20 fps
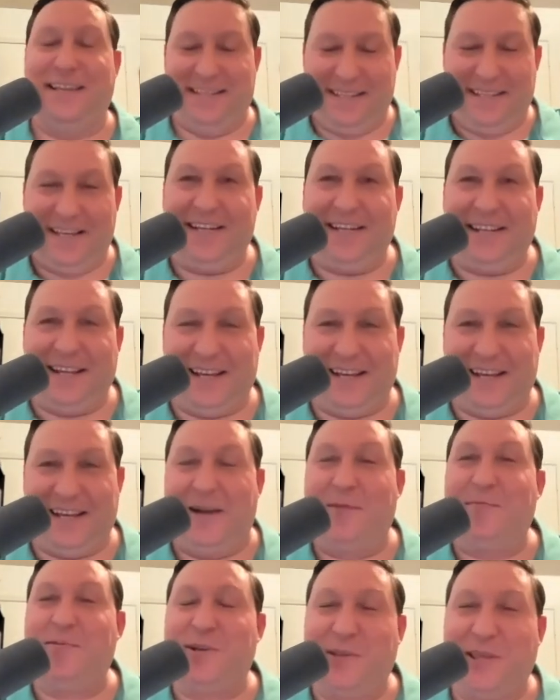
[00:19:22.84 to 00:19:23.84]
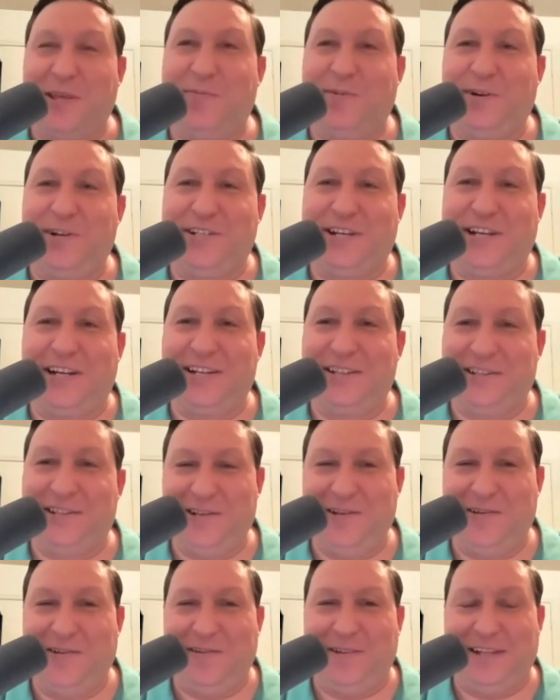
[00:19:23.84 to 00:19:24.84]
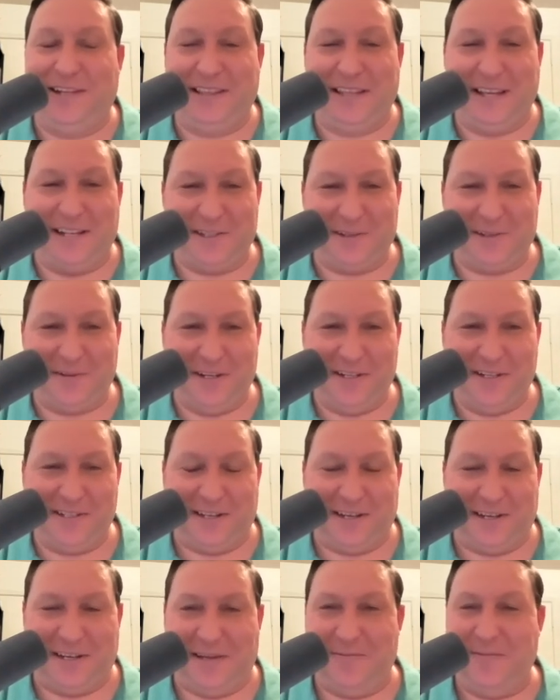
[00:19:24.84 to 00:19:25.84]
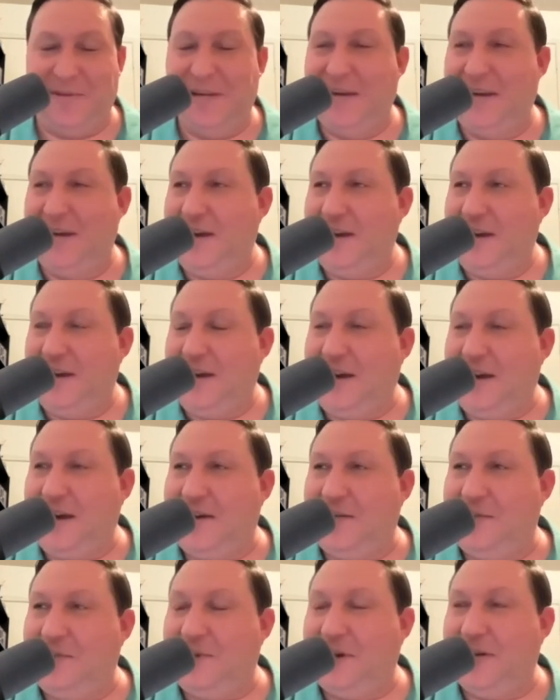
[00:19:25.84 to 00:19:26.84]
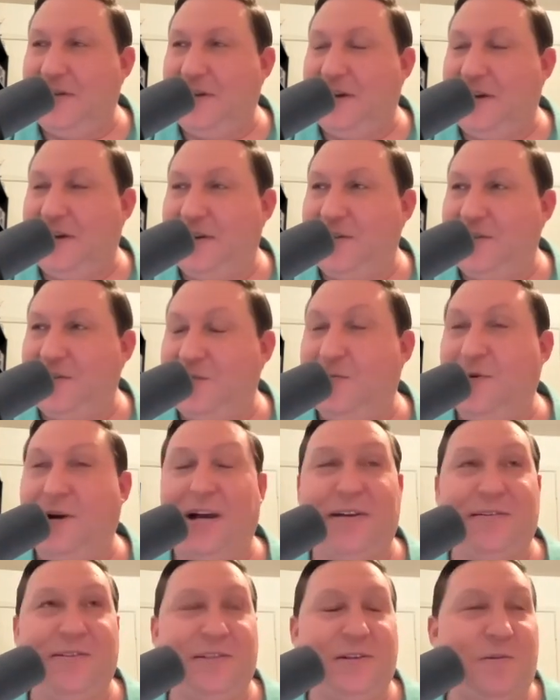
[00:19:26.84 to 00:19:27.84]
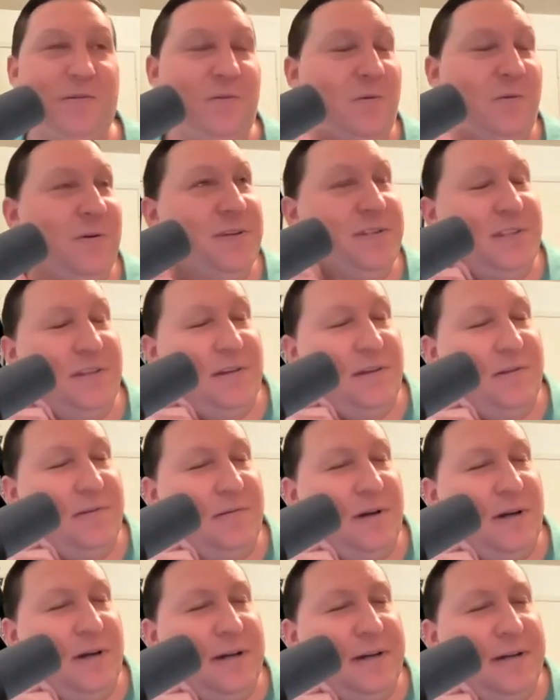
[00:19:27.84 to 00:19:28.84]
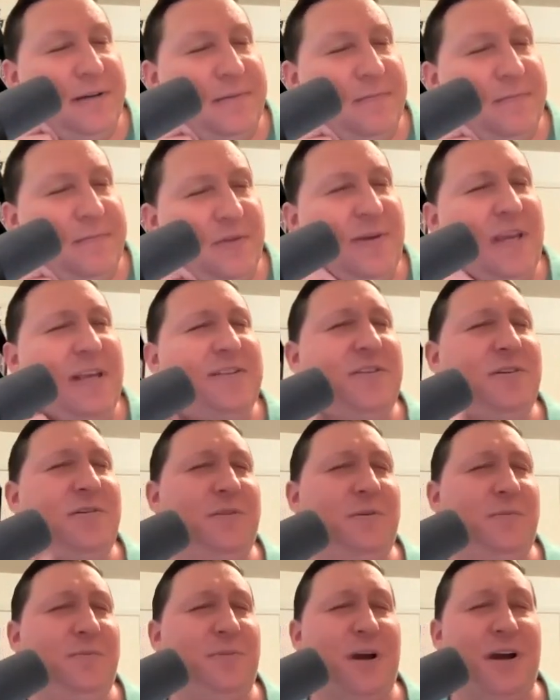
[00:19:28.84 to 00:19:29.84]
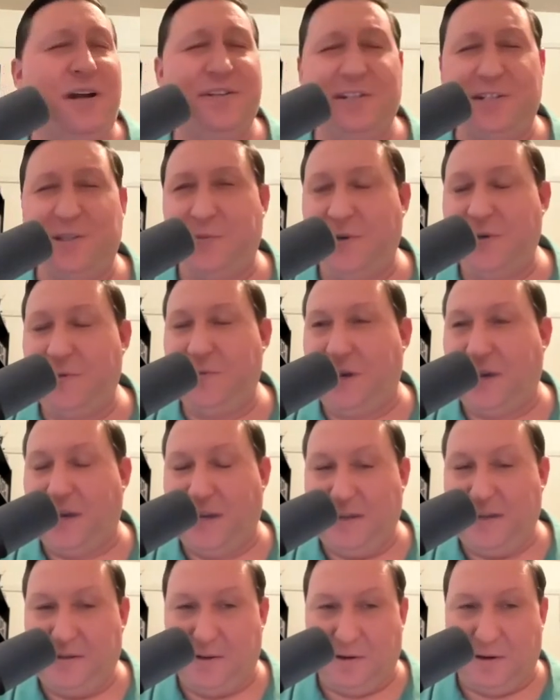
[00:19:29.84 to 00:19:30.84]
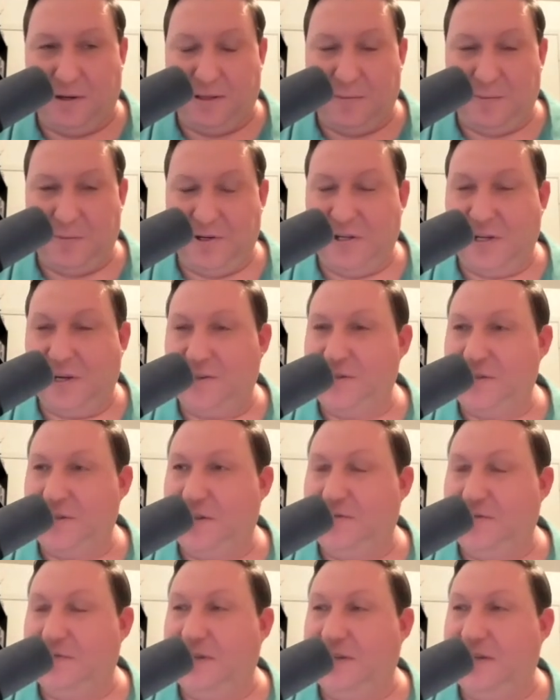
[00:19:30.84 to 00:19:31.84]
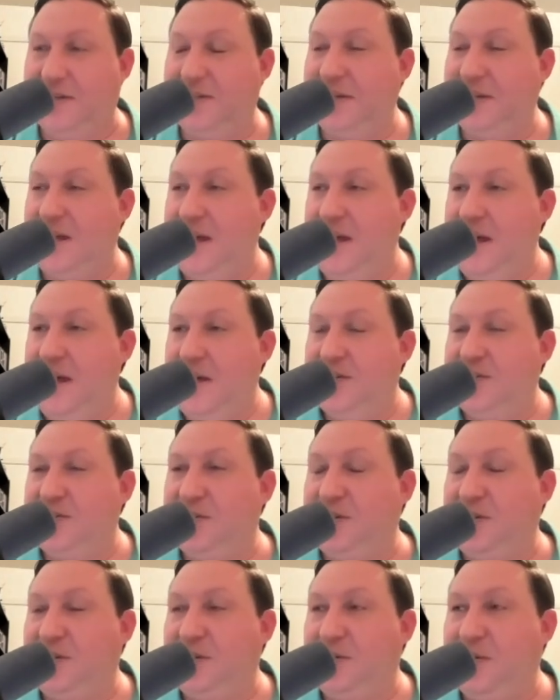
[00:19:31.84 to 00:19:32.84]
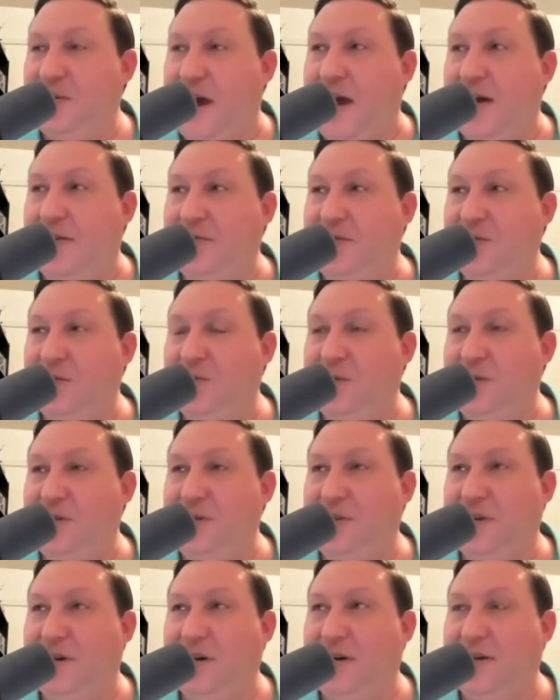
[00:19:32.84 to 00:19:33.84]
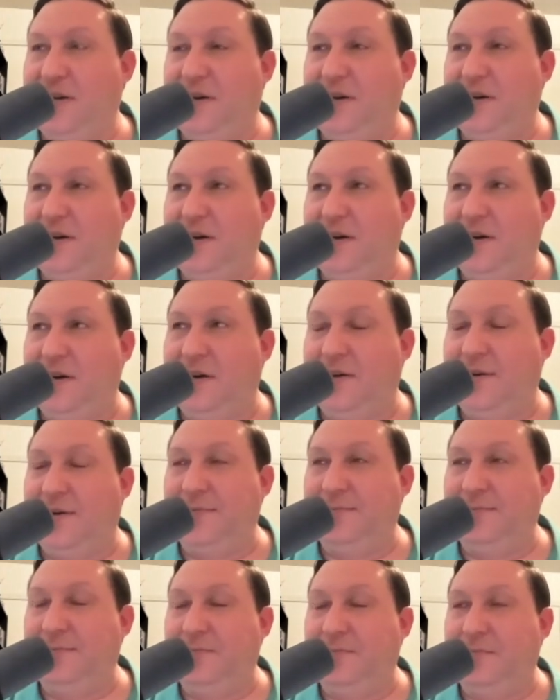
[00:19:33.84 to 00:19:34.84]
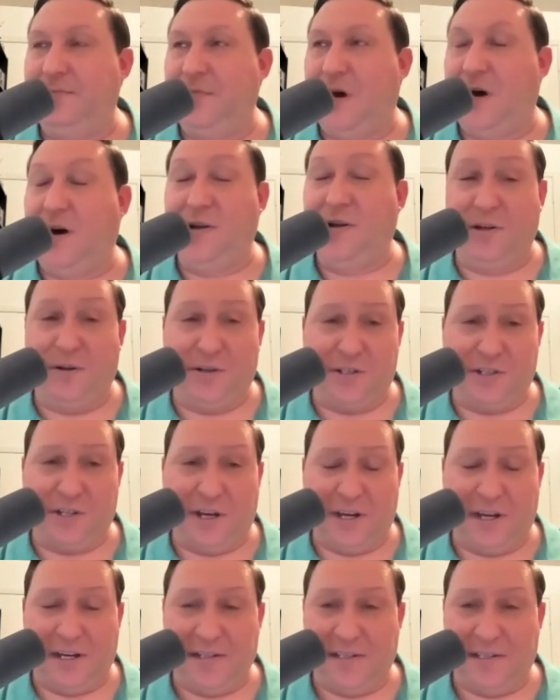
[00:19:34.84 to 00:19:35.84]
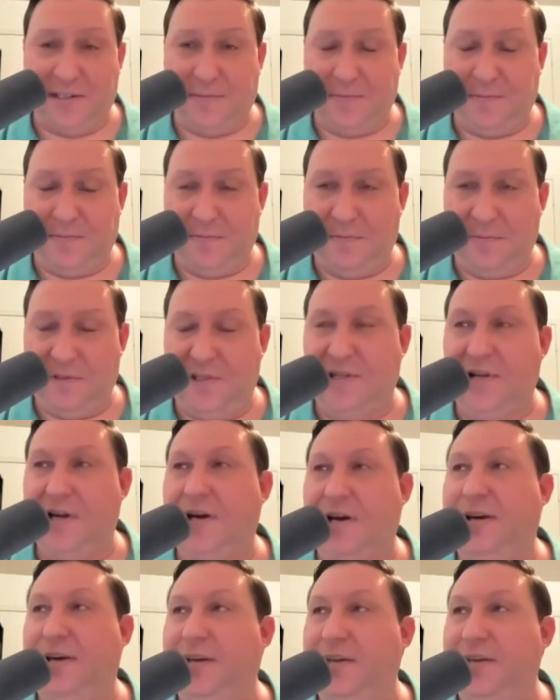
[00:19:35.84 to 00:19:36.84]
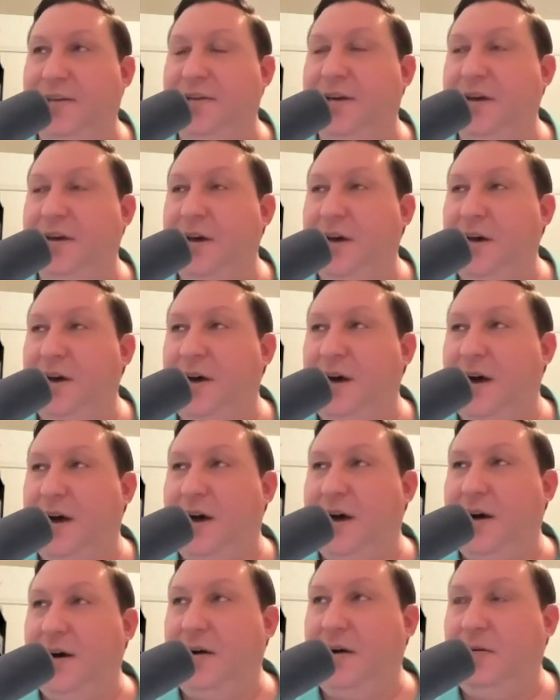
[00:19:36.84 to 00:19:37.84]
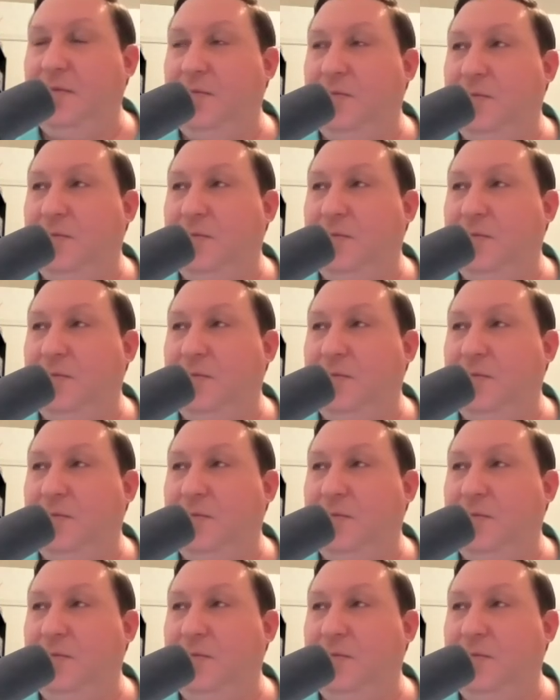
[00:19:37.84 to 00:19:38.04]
Yeah, I'm sure they appreciate it too, getting that screen time. My gosh. So wow. So of course, so yeah, so the project's being made, you're in the production of it. So after when you got all your shots done, uh